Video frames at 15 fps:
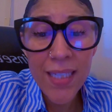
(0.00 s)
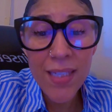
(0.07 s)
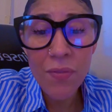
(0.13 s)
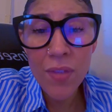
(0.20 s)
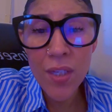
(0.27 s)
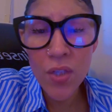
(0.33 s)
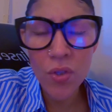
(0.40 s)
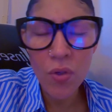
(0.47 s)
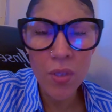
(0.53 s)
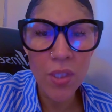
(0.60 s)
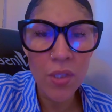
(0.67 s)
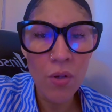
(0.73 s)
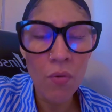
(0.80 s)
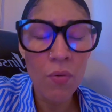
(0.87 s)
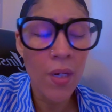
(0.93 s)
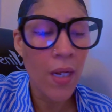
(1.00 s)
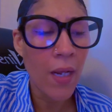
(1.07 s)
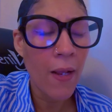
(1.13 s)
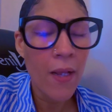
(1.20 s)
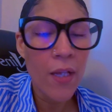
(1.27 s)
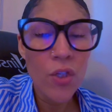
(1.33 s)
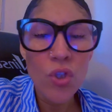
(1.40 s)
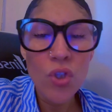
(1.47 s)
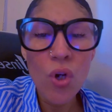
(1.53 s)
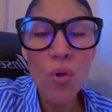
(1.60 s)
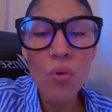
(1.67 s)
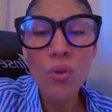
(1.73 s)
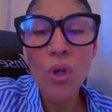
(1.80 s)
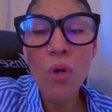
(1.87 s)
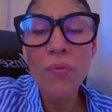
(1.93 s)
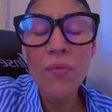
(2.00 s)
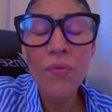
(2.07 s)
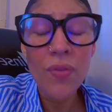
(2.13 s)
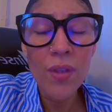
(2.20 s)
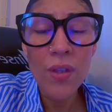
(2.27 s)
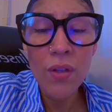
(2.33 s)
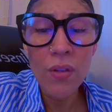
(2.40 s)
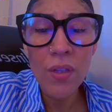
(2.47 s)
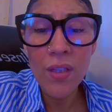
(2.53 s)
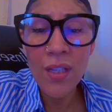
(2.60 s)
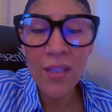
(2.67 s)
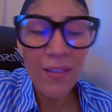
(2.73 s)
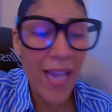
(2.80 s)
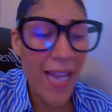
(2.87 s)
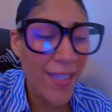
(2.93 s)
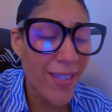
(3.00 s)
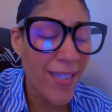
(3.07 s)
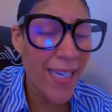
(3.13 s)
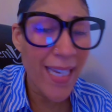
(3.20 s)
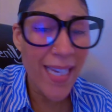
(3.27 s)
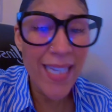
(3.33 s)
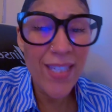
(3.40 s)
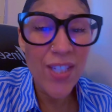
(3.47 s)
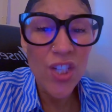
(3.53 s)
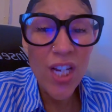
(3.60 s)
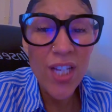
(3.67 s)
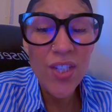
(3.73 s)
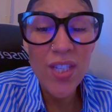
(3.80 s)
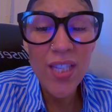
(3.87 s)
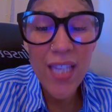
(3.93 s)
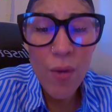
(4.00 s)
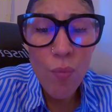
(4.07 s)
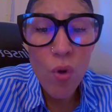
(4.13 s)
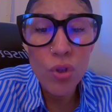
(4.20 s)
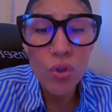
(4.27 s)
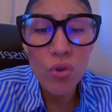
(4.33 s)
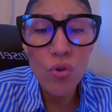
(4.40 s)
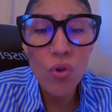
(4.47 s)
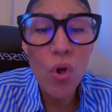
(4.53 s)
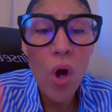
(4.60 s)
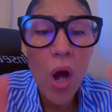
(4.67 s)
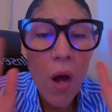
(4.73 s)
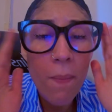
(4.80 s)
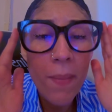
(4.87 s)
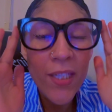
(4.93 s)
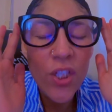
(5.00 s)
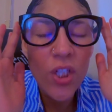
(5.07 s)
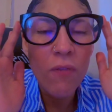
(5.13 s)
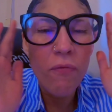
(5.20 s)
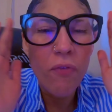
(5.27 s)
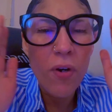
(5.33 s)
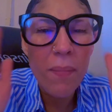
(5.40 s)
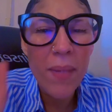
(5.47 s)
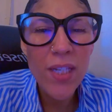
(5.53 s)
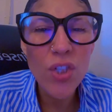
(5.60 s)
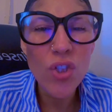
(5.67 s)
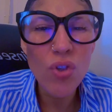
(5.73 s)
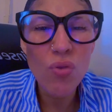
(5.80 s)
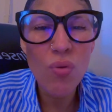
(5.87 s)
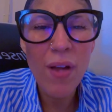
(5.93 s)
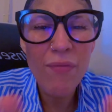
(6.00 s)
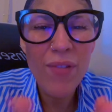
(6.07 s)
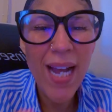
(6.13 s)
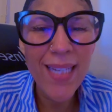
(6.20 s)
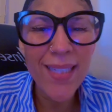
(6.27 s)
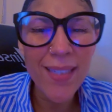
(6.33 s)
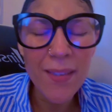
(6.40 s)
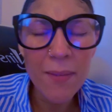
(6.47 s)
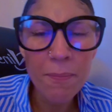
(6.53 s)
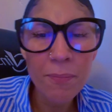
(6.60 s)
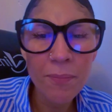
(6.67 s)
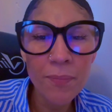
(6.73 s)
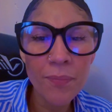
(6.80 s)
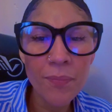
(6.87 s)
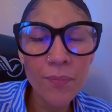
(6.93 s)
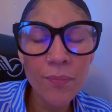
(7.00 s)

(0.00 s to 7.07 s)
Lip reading: He studied the things on his own. So don't. The testing is just, they want to know how much information you have gathered.